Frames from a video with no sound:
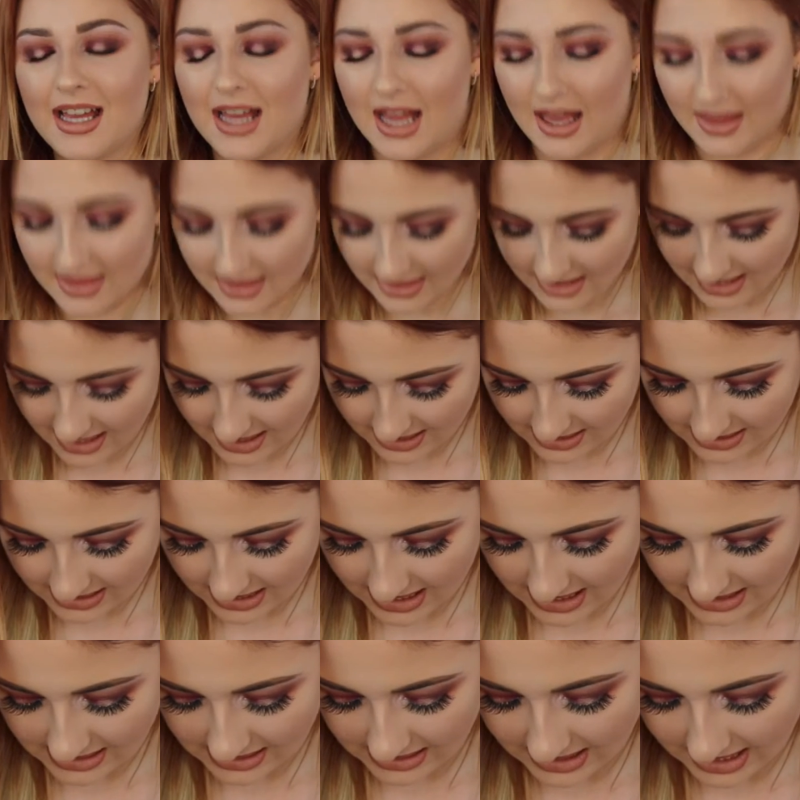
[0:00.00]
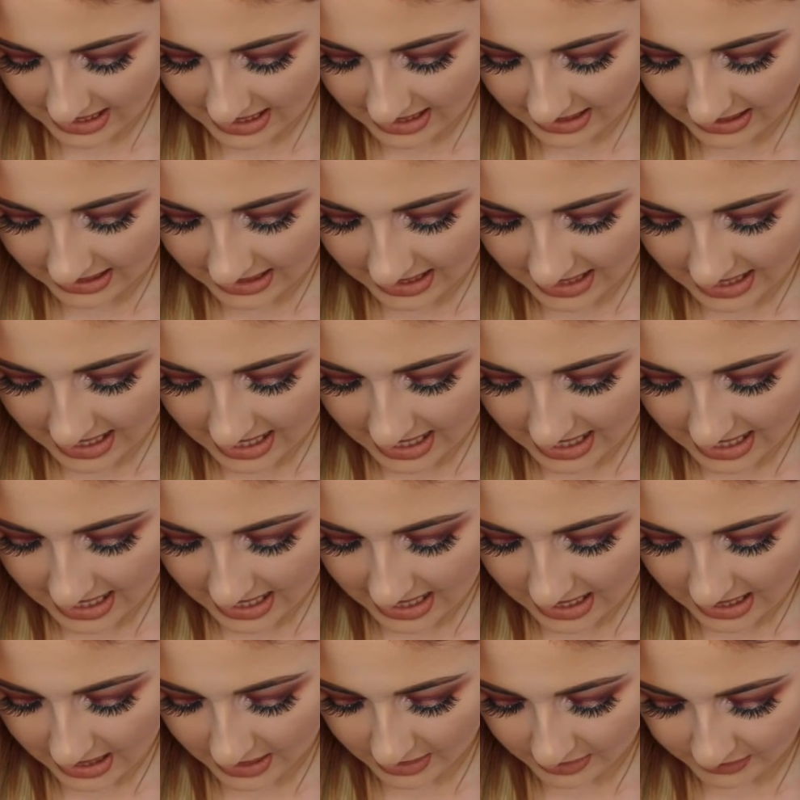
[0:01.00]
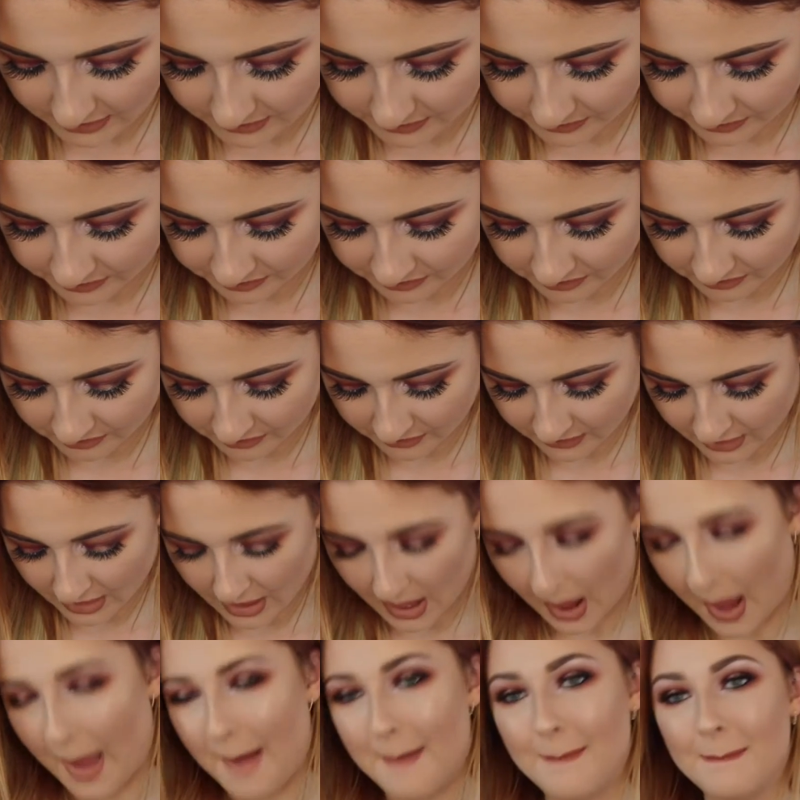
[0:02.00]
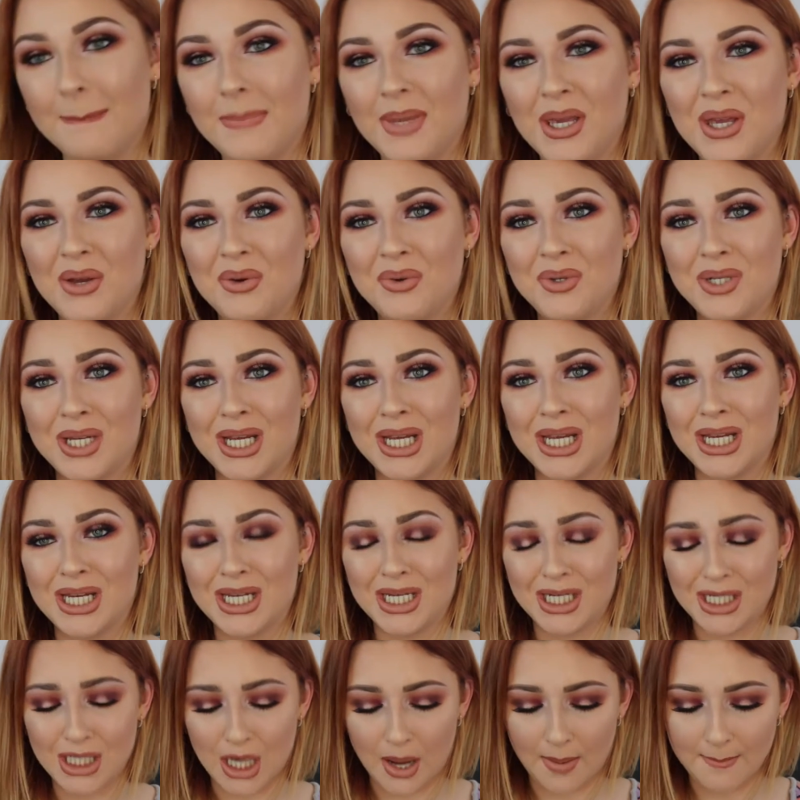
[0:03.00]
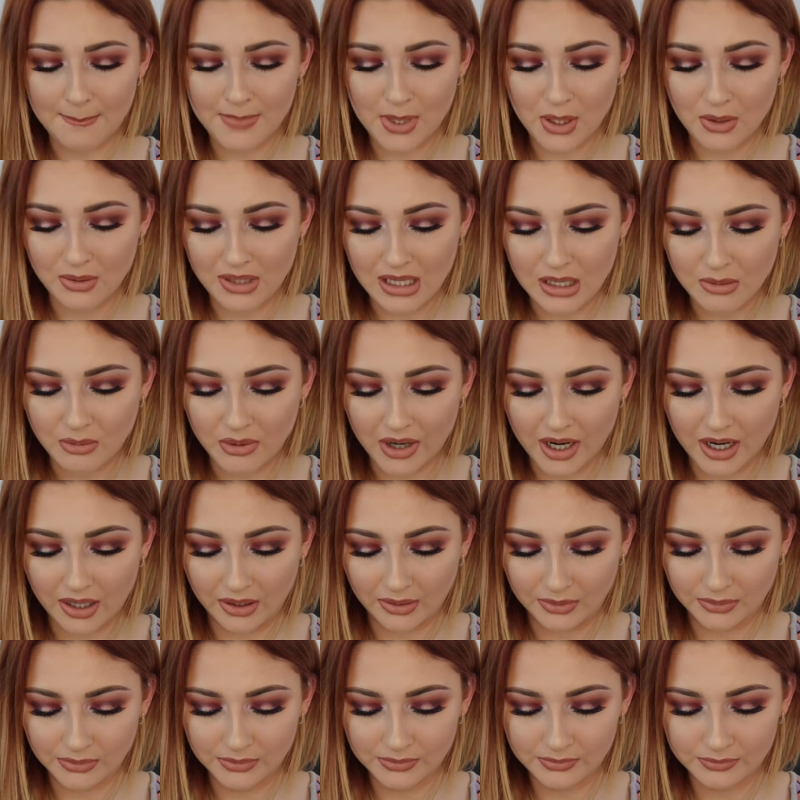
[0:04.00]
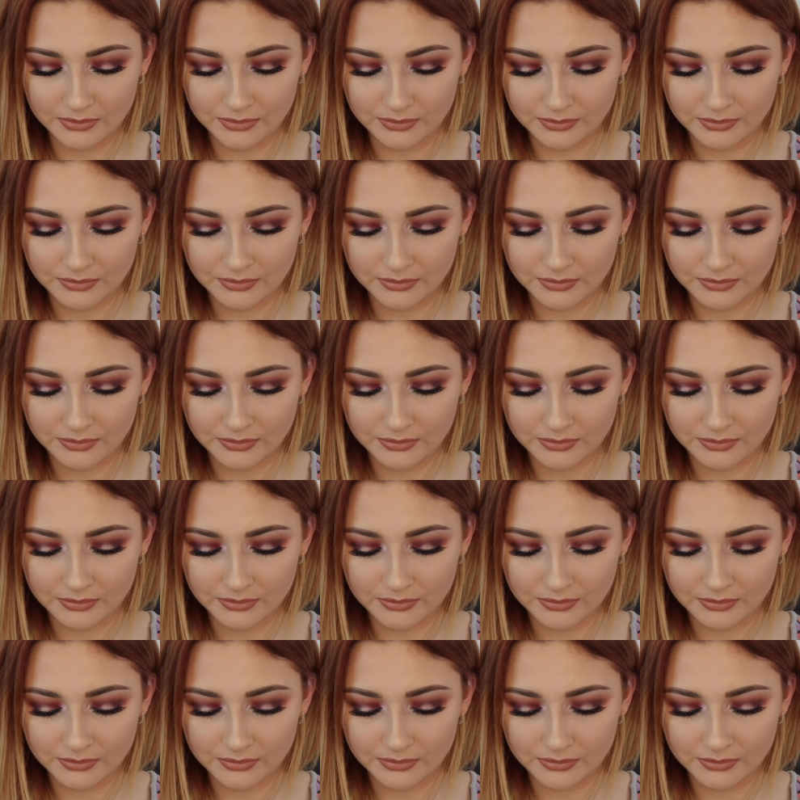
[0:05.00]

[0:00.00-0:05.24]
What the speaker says: And this is like a muted pukey brown.